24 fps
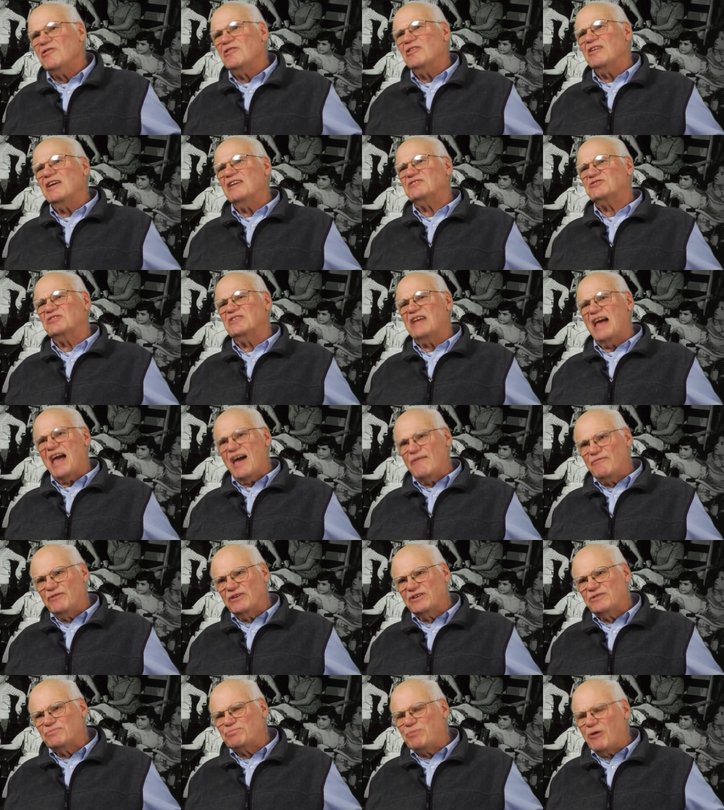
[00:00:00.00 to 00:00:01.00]
as an
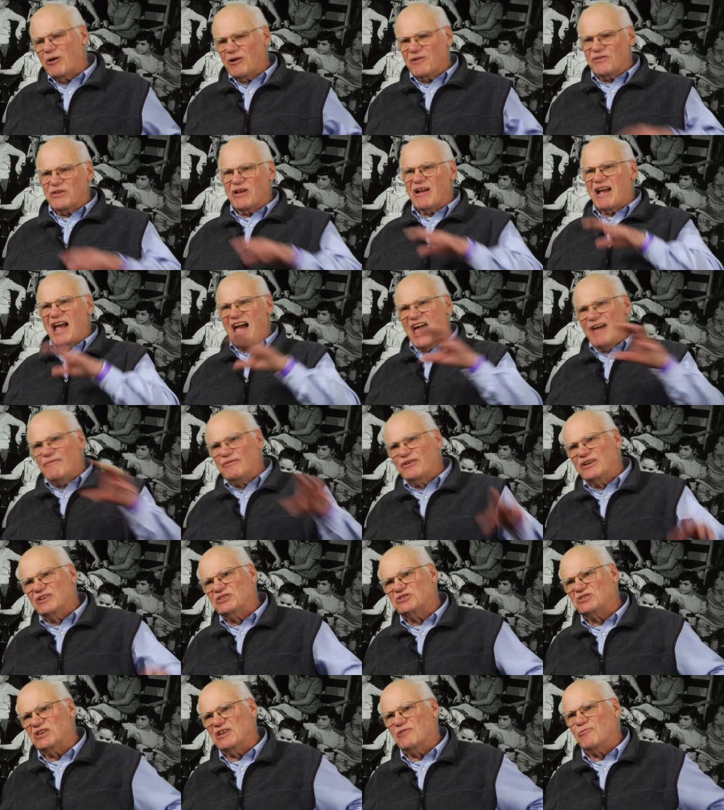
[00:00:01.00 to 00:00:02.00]
advocate, part of their
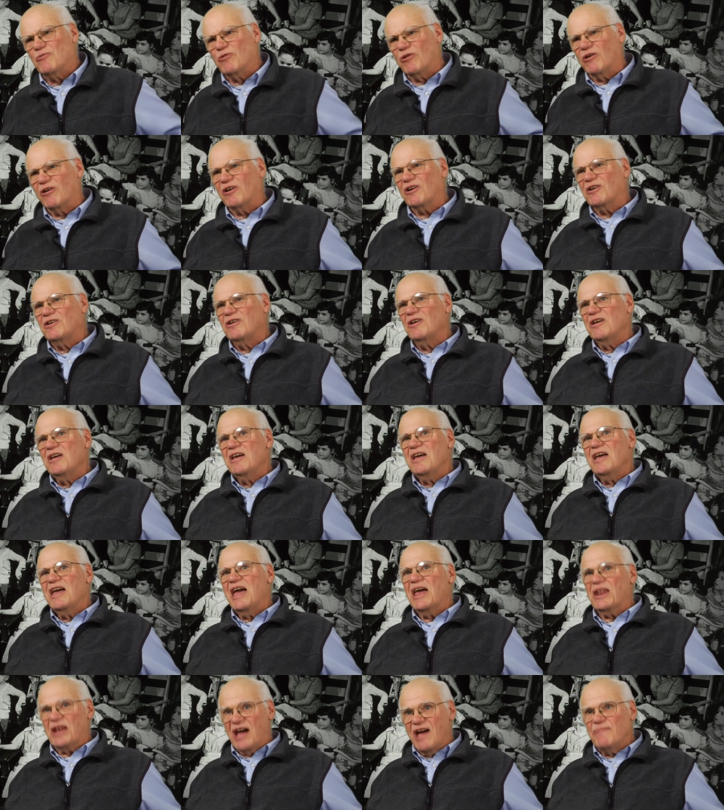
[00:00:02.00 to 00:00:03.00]
advocacy work.
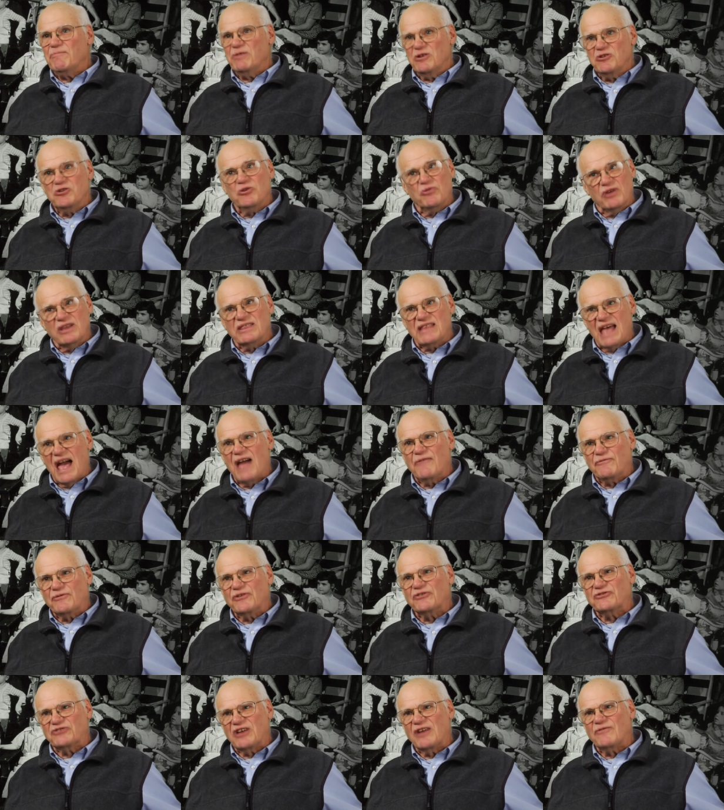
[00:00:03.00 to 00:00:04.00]
And I've been doing that
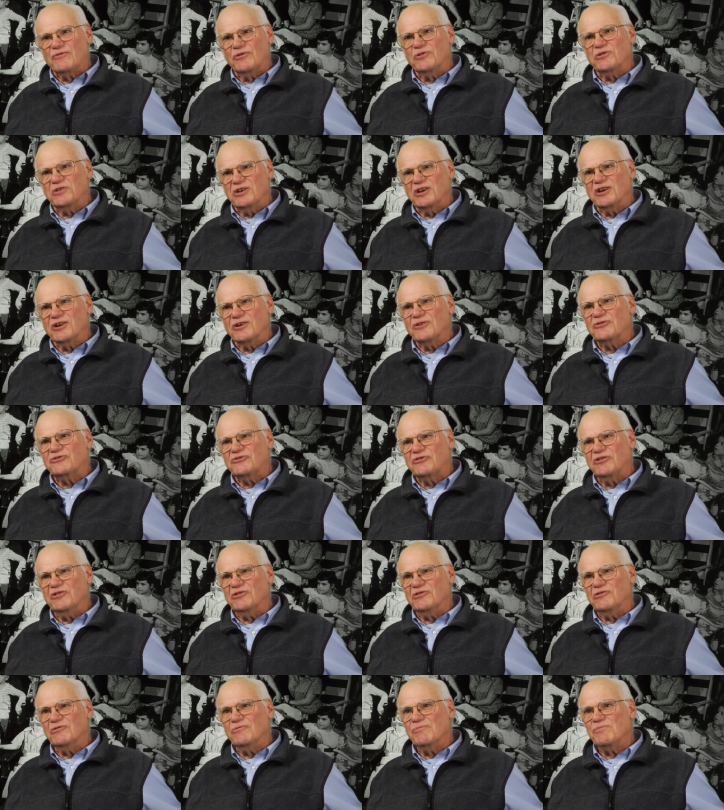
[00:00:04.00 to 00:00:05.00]
for several years
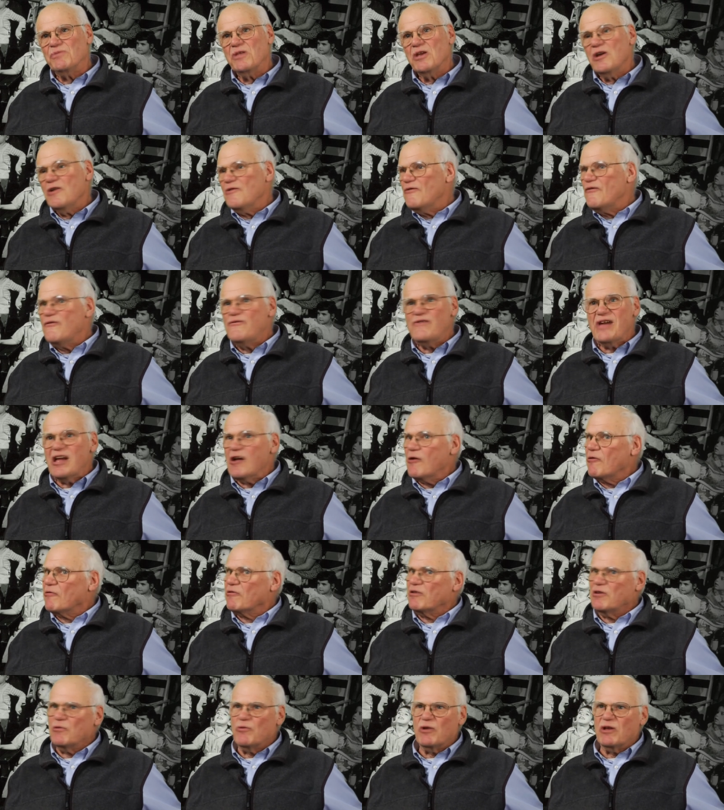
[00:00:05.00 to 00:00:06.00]
too.
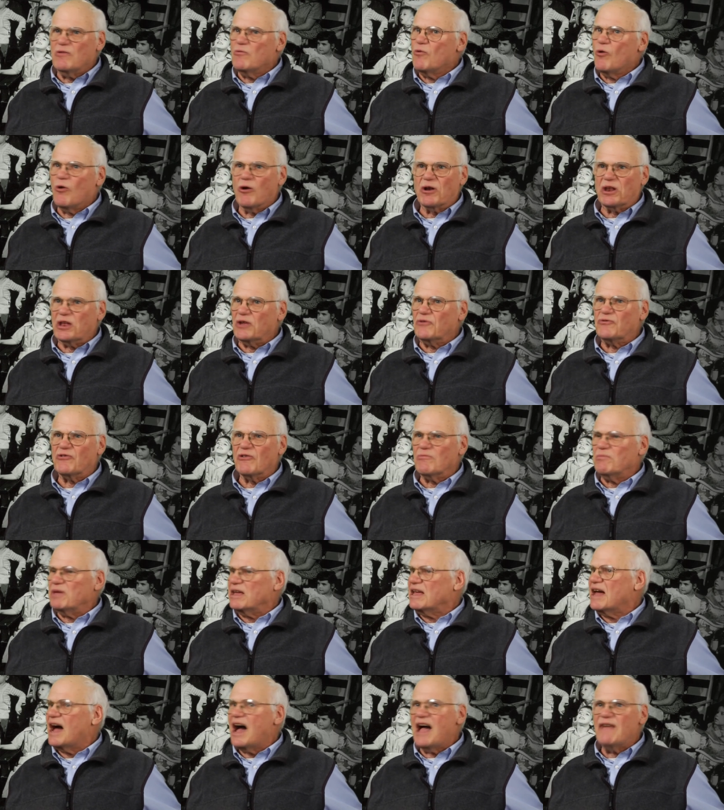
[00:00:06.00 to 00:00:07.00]
Very rewarding for
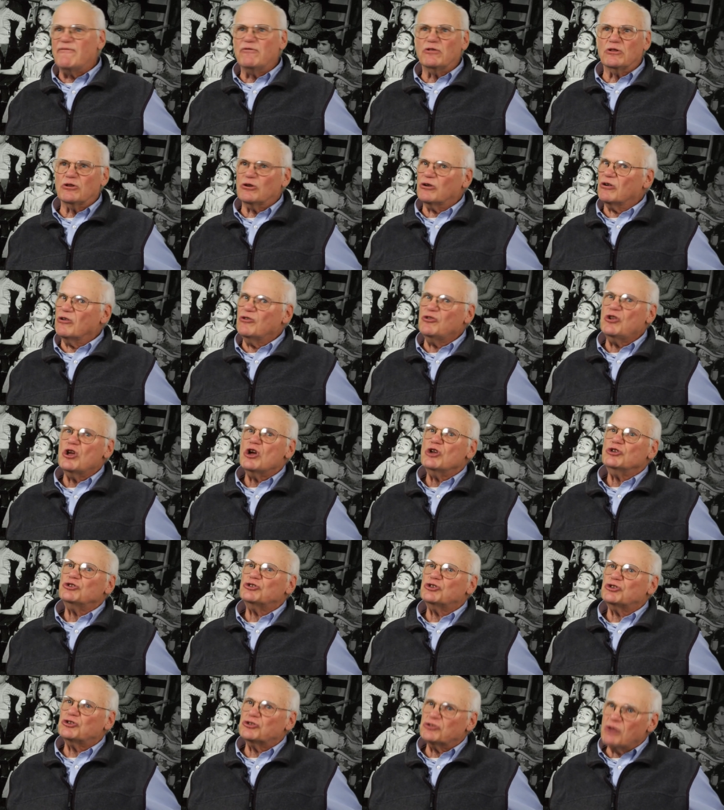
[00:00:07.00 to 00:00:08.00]
me. I've learned
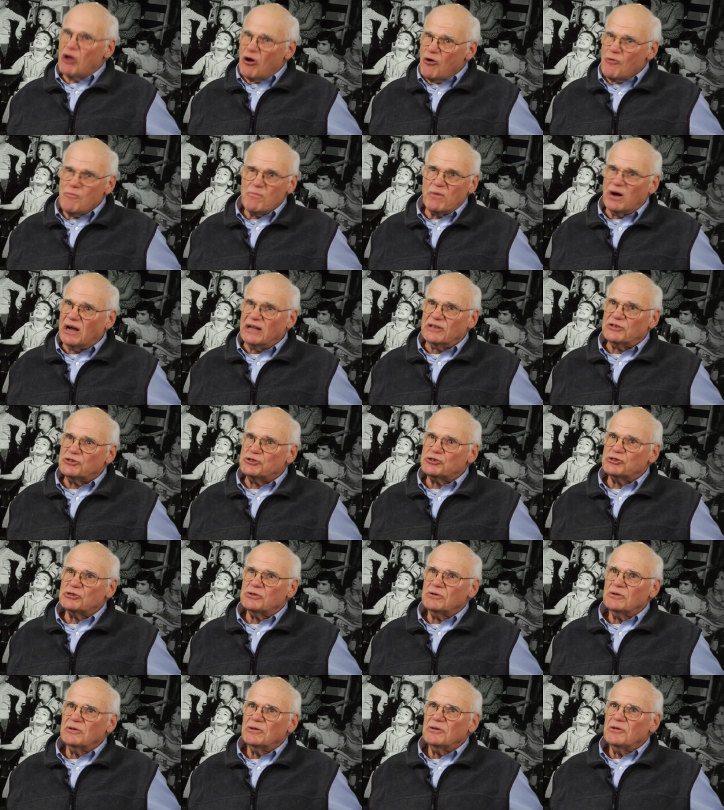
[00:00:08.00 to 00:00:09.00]
so much
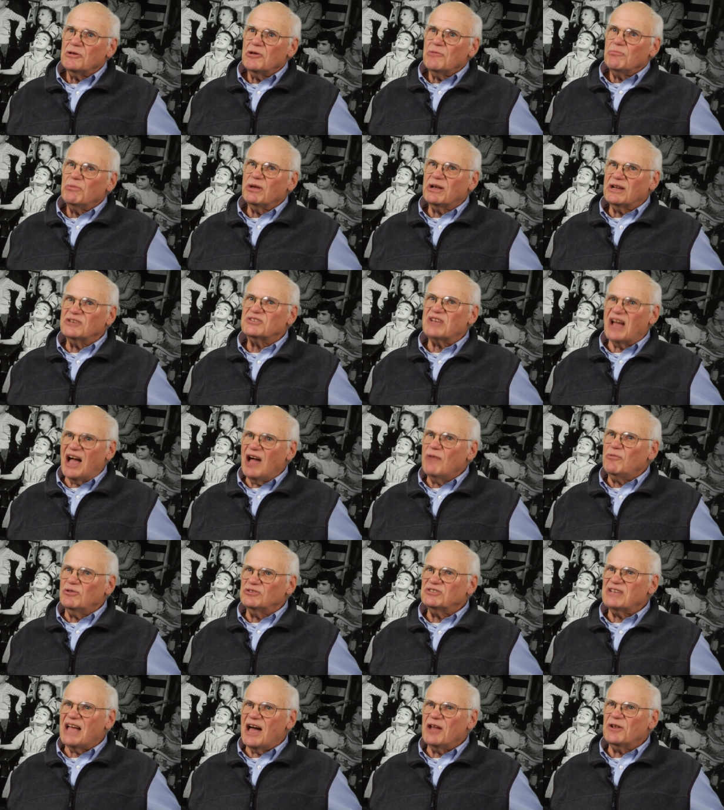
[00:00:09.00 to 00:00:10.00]
because I
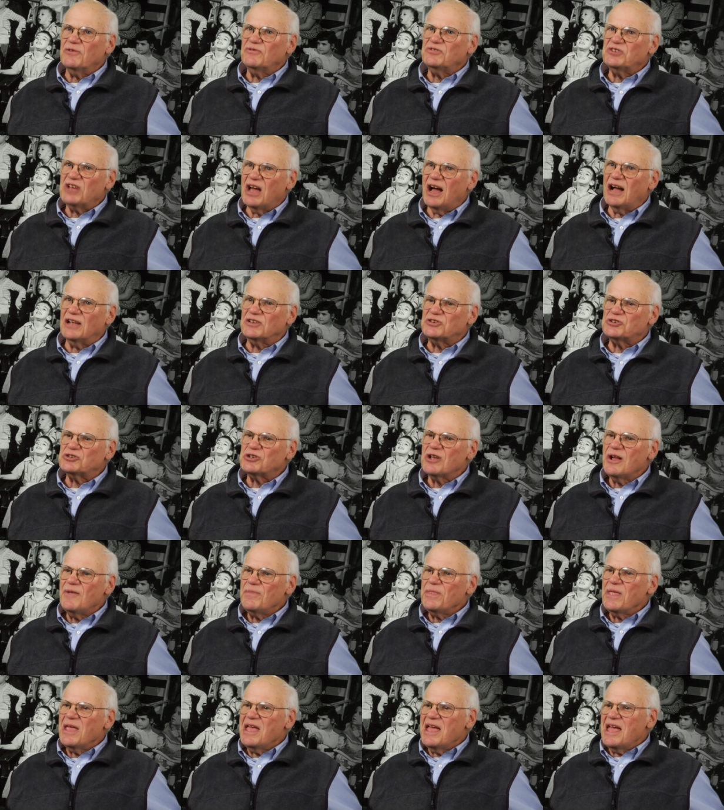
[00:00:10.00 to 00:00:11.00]
was out of touch.
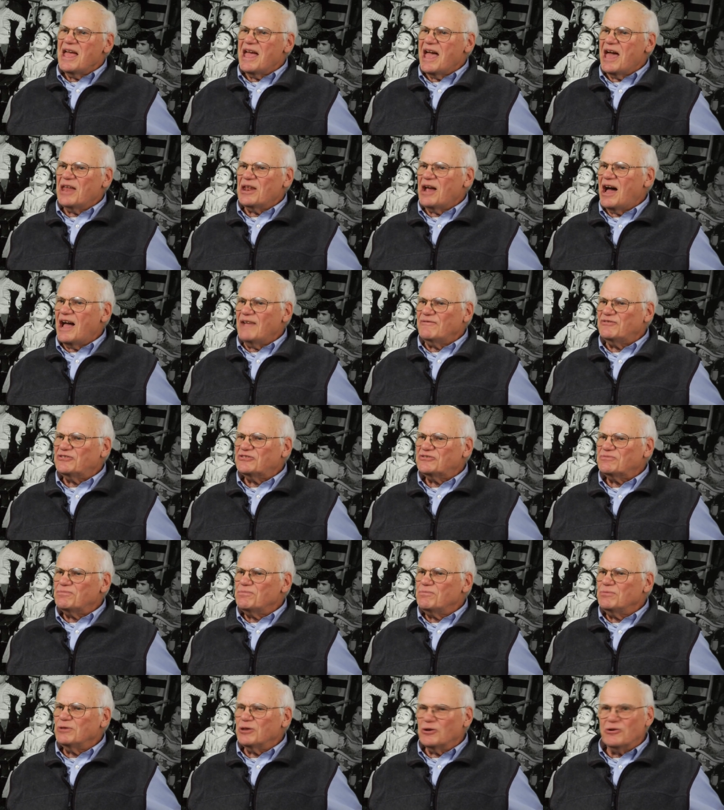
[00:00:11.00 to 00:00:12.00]
And I've
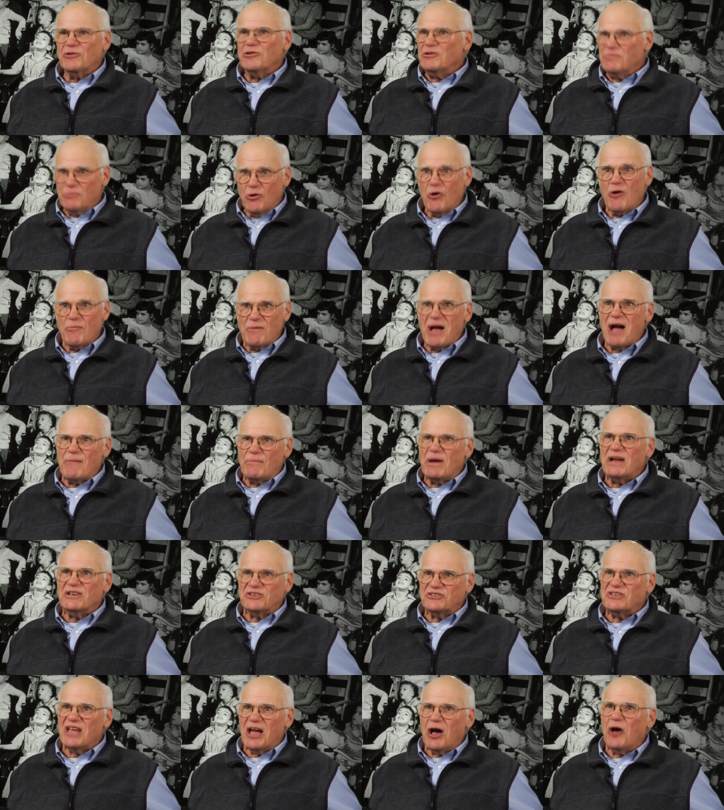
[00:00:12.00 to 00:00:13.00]
learned more about
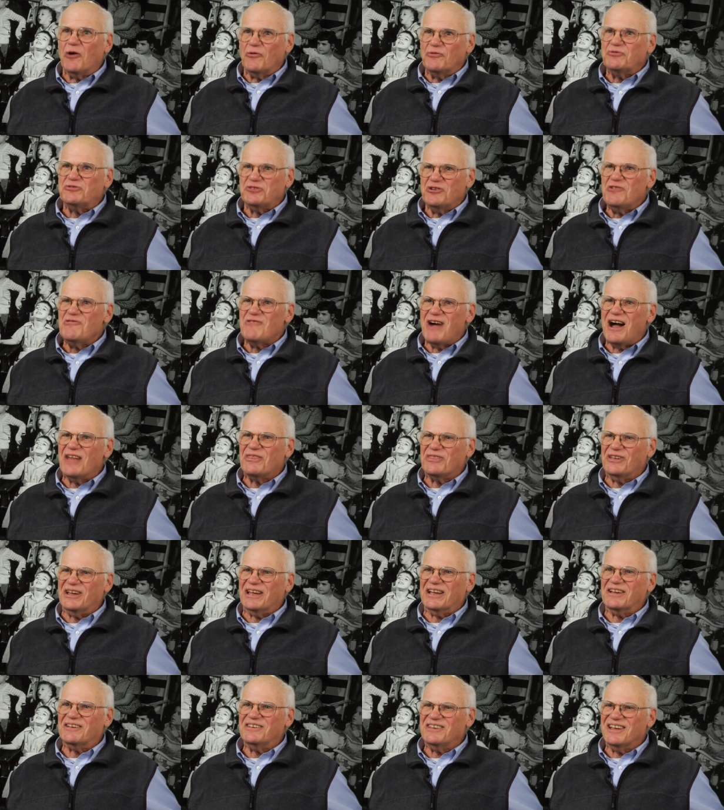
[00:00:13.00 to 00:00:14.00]
myself too, I
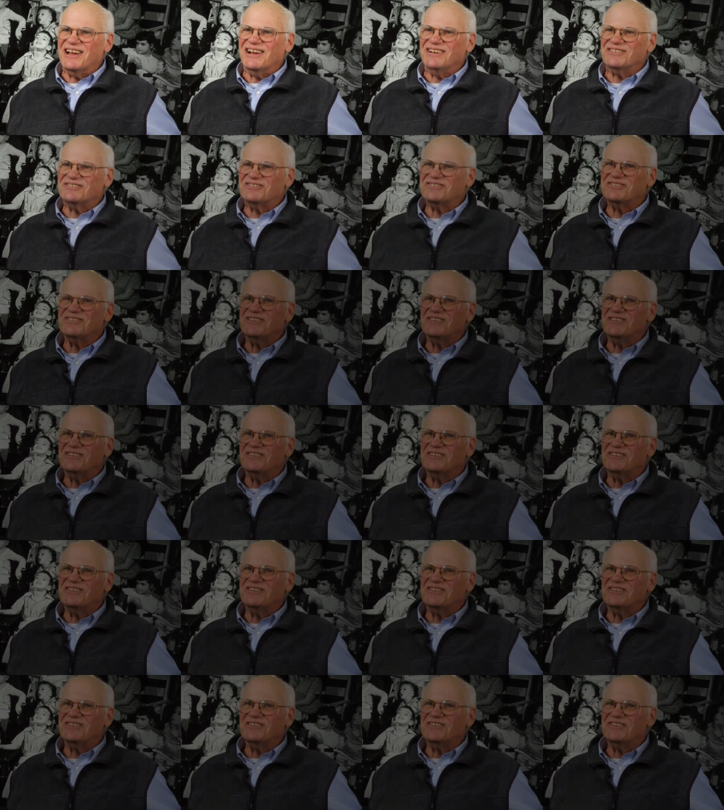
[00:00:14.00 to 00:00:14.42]
think, yes.